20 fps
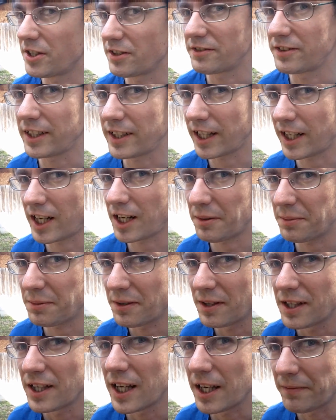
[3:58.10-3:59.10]
just dig that up,
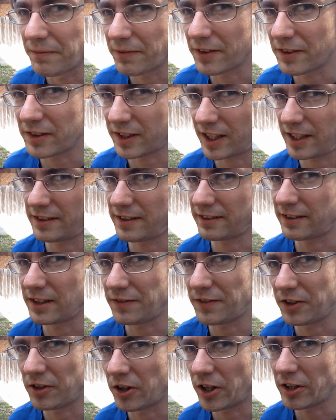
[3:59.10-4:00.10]
investigate it, see if
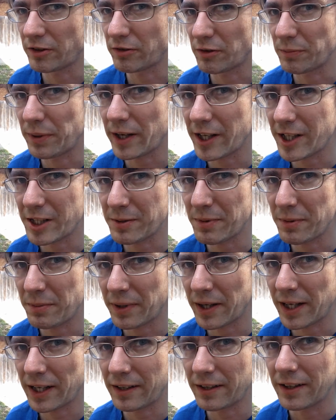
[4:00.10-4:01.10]
you've got any repairs to be
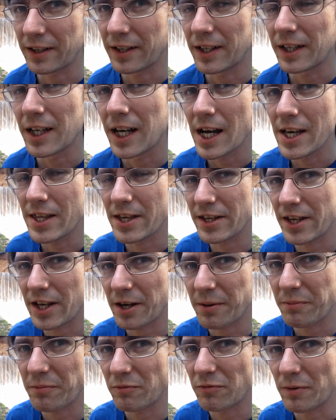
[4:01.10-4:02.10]
made, and
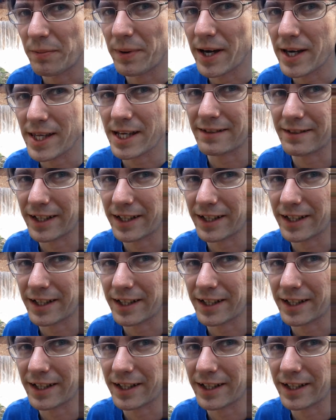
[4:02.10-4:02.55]
then repair that